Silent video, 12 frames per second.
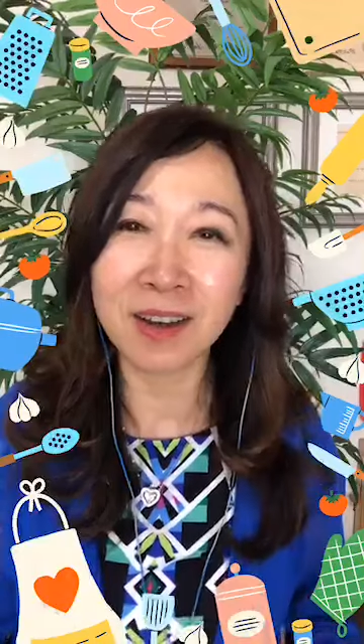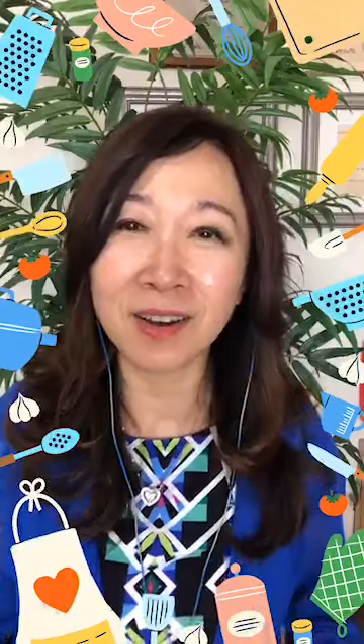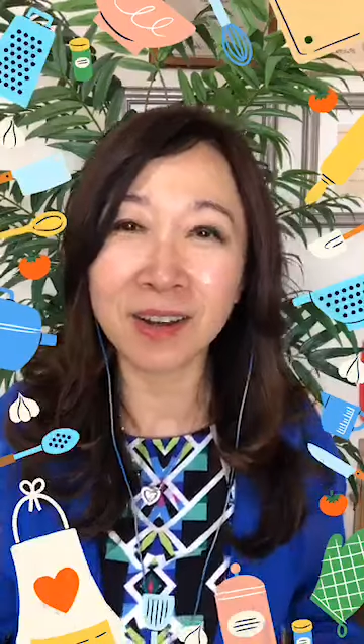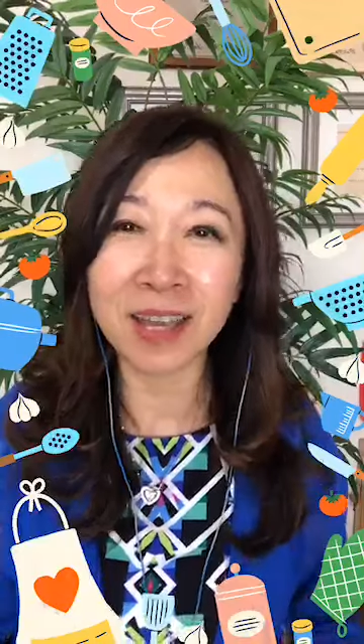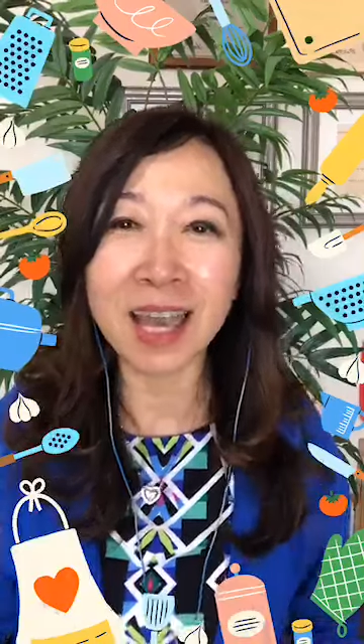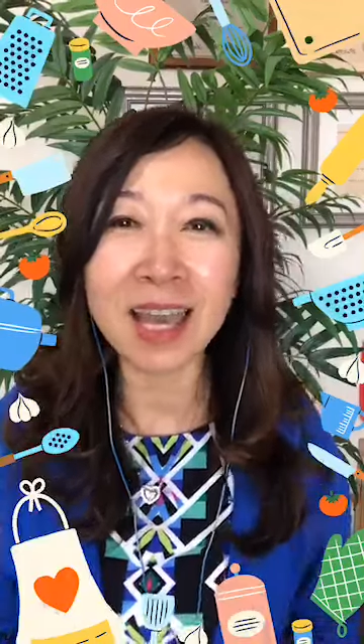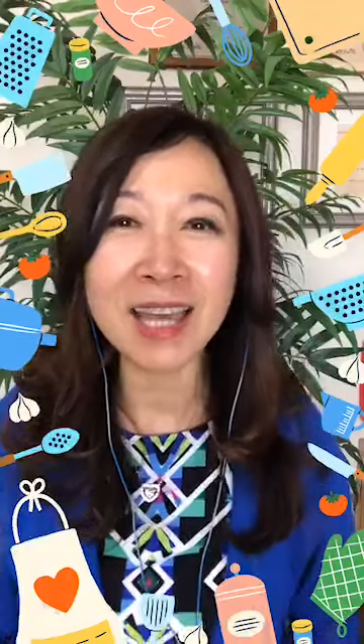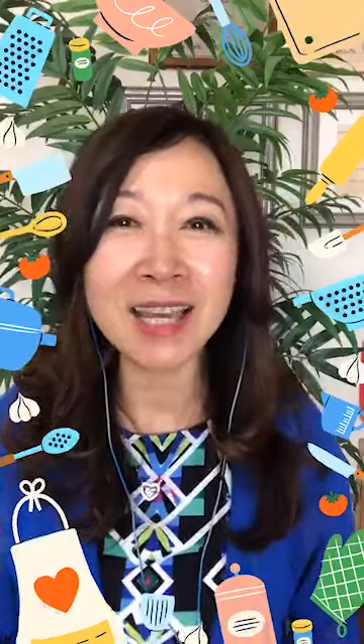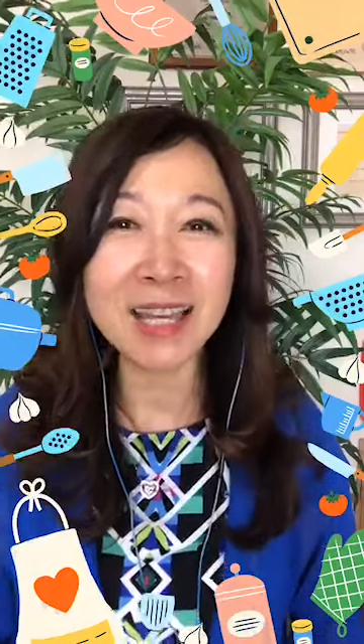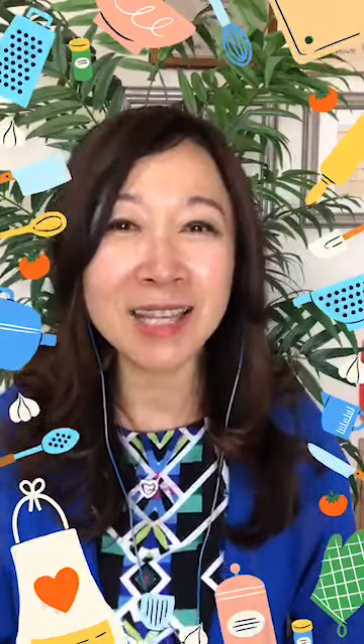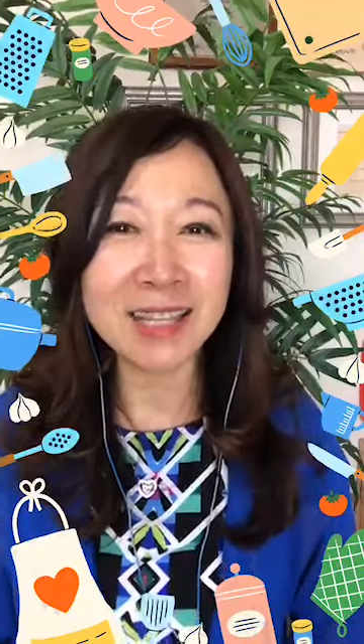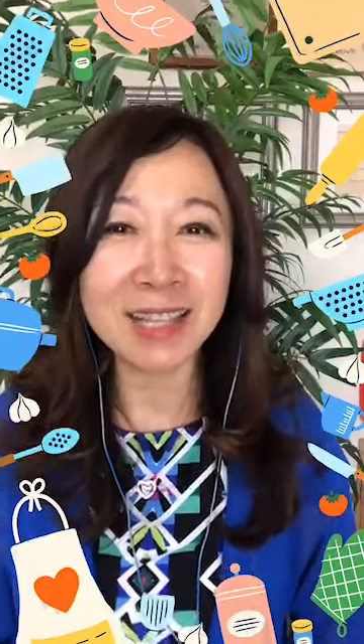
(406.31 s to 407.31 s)
Okay?
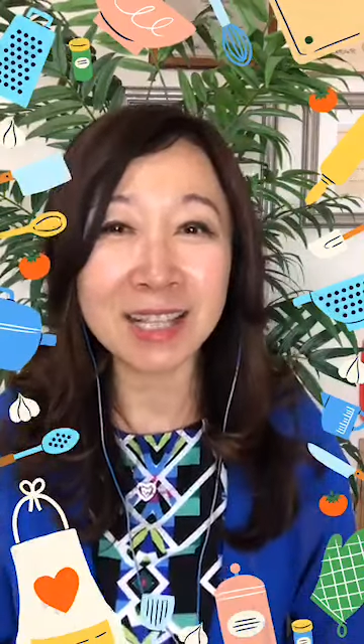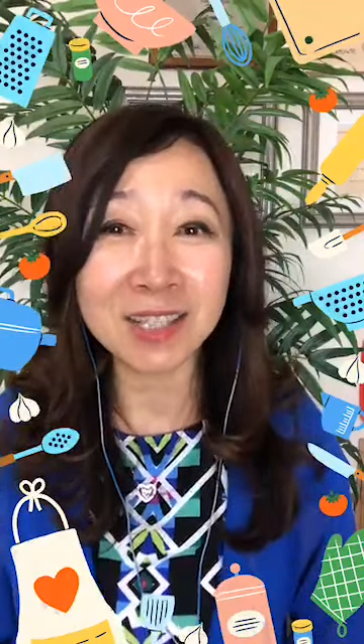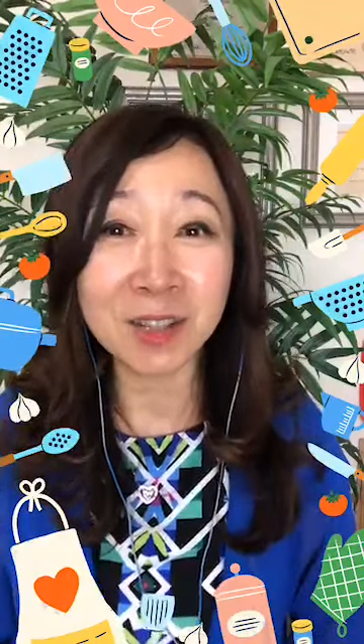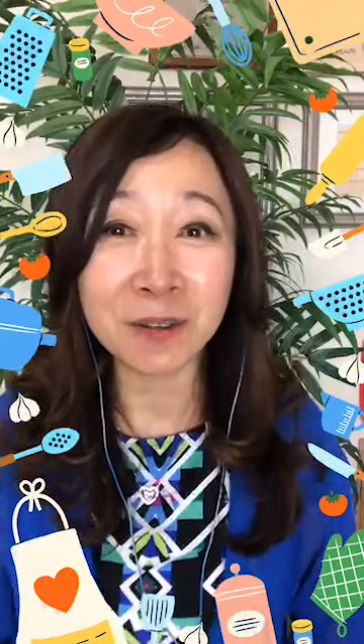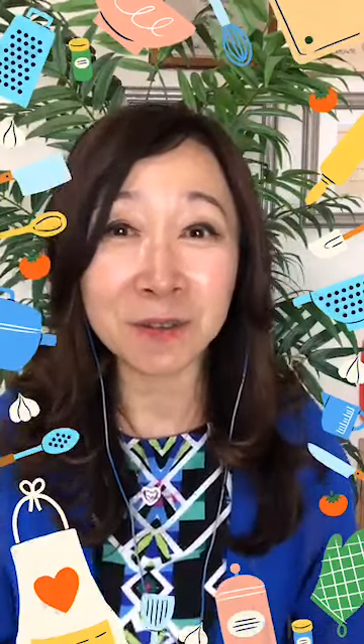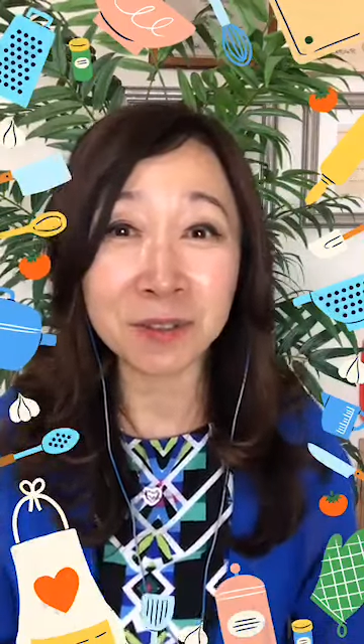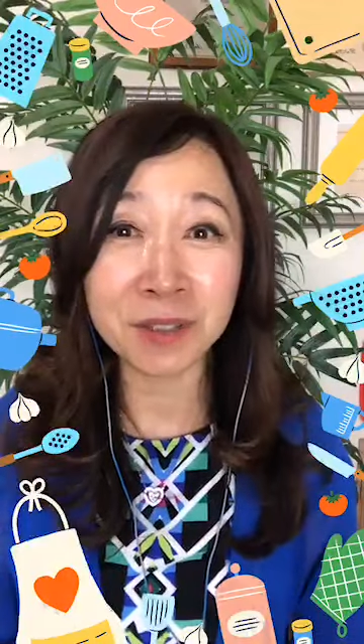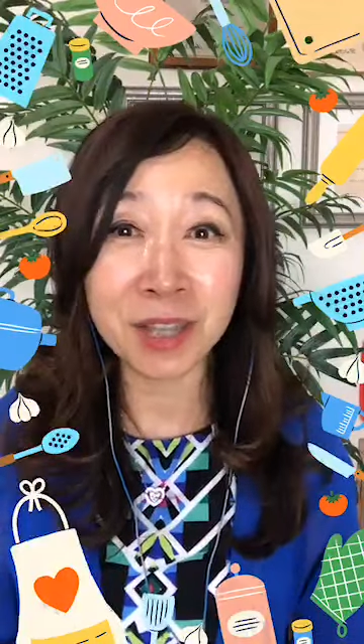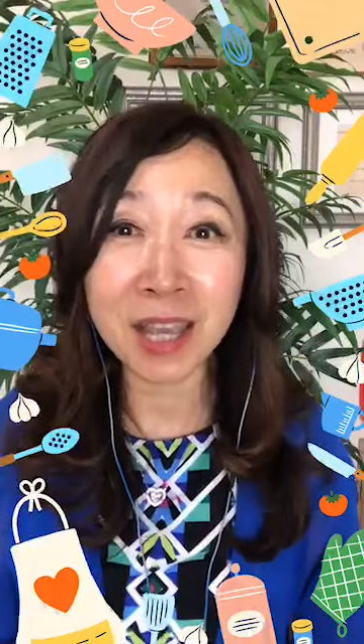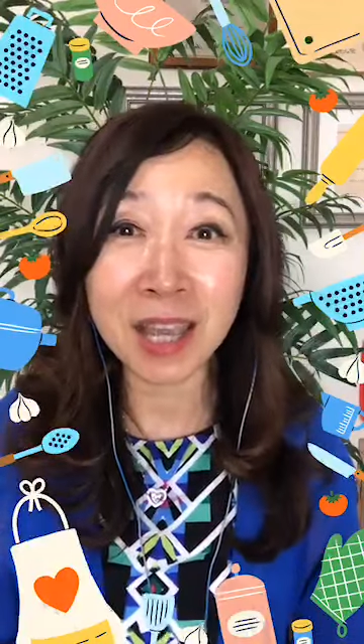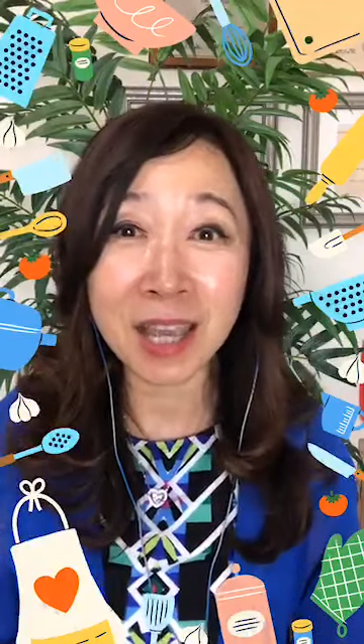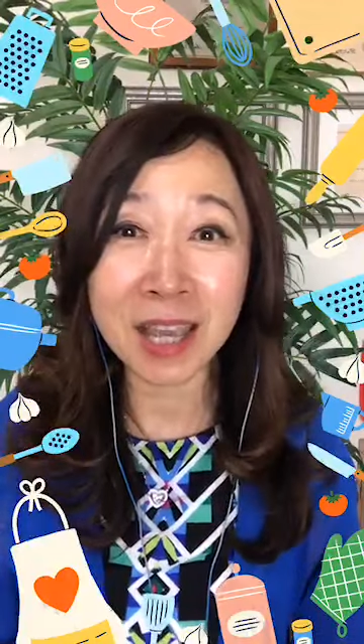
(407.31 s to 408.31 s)
That's all for
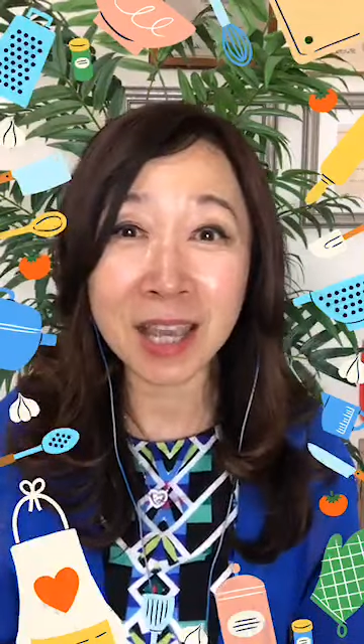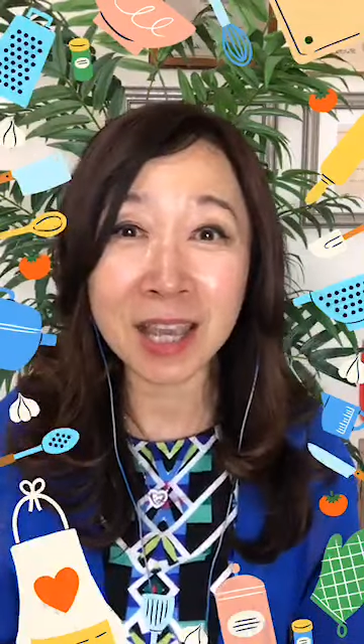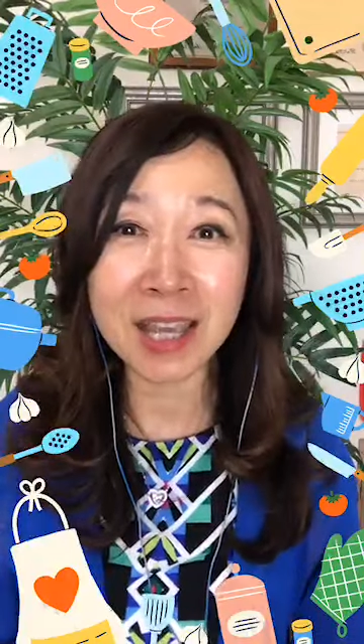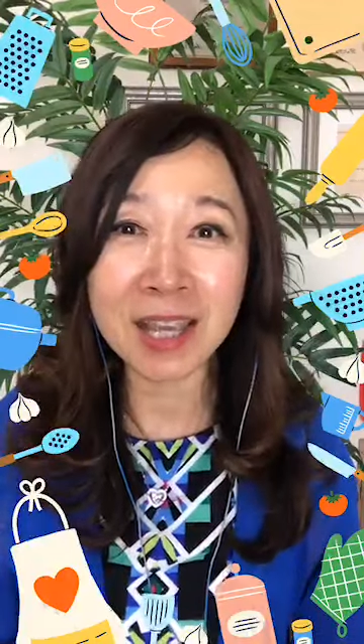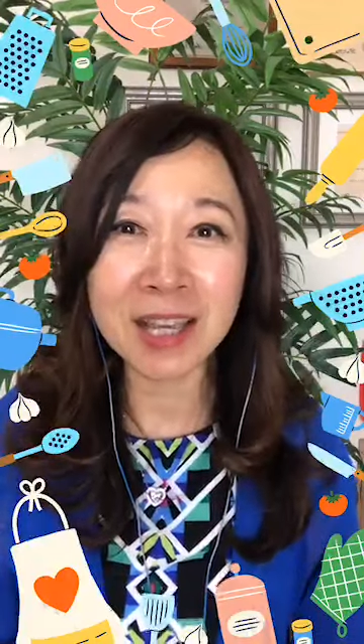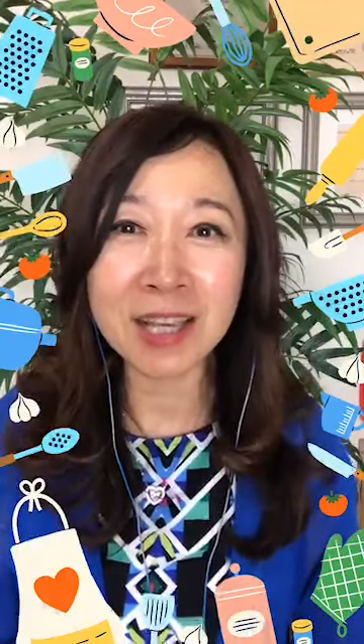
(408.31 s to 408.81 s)
today.